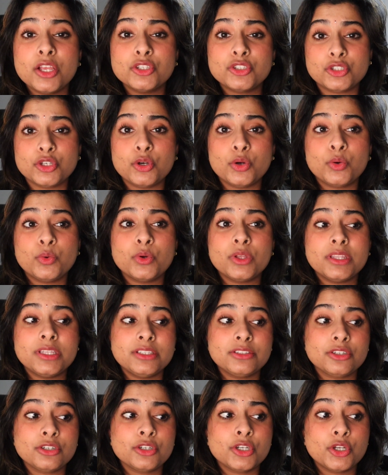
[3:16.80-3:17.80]
So
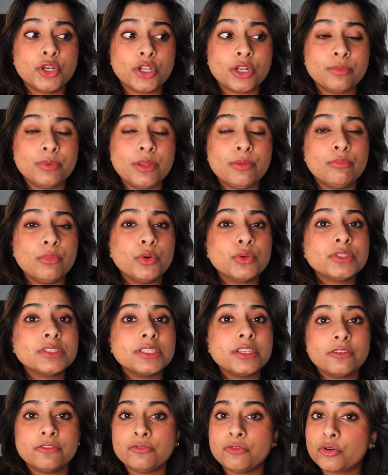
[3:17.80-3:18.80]
these are gonna be
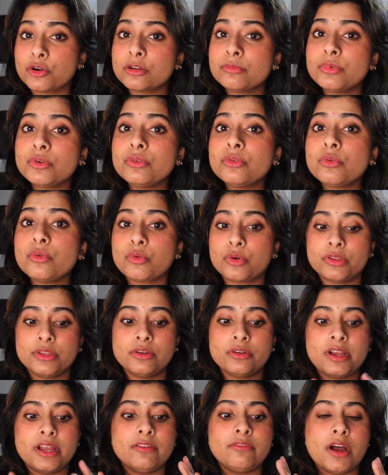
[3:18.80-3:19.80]
mostly affordable, or
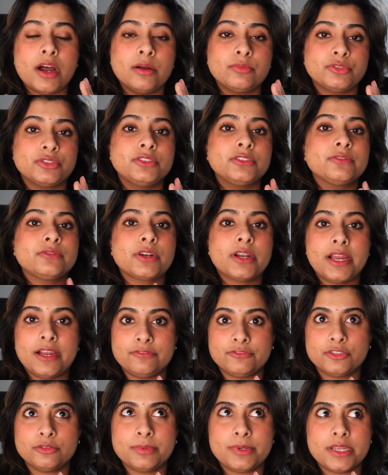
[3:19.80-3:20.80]
they'll have options for
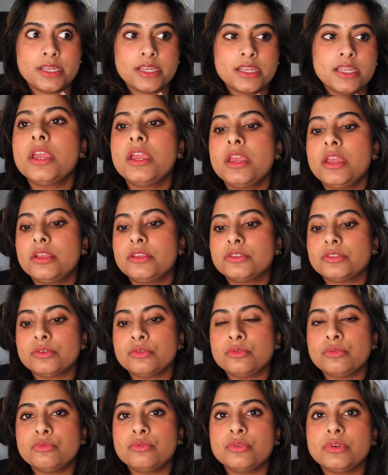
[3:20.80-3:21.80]
afterpay.
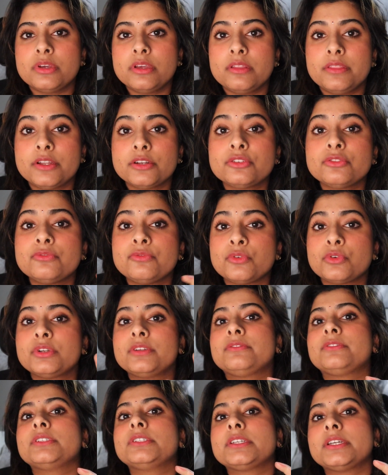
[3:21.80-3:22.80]
So there's 4
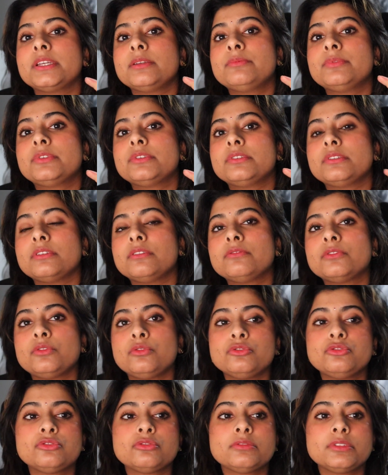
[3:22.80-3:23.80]
different types of
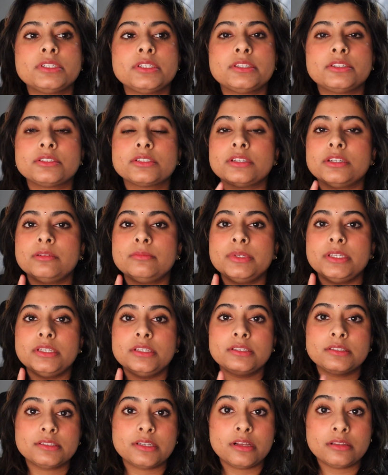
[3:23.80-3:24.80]
gold jewelry. There's gonna
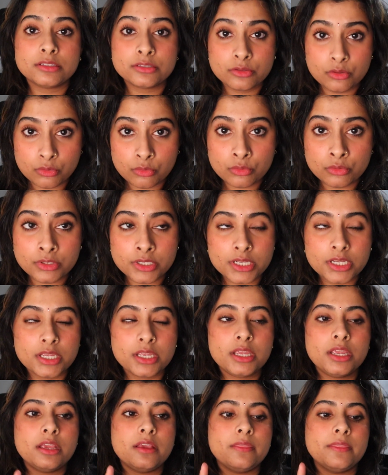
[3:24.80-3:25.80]
be solid gold,
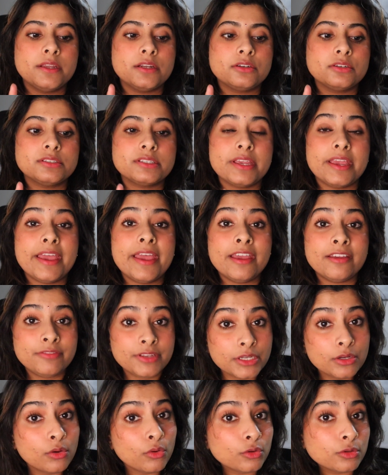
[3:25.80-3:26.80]
there's
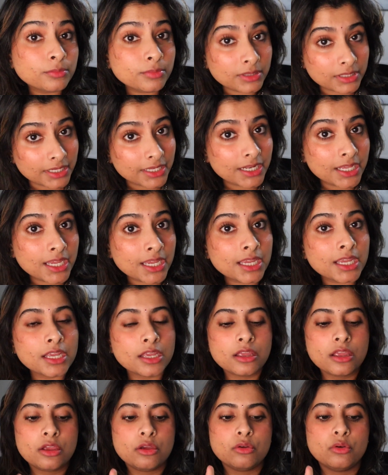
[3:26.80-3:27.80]
heavy gold plating,
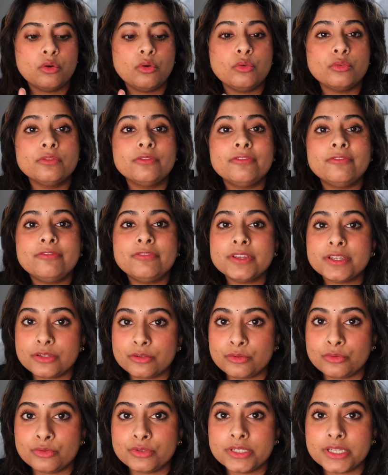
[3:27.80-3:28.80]
gold
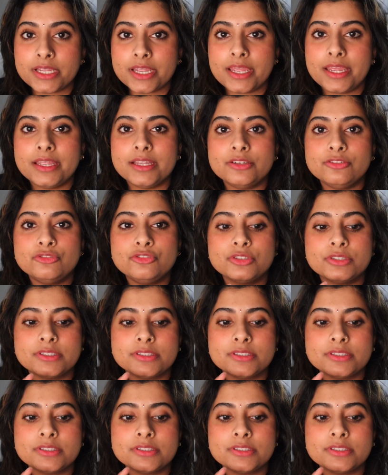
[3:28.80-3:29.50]
filled, and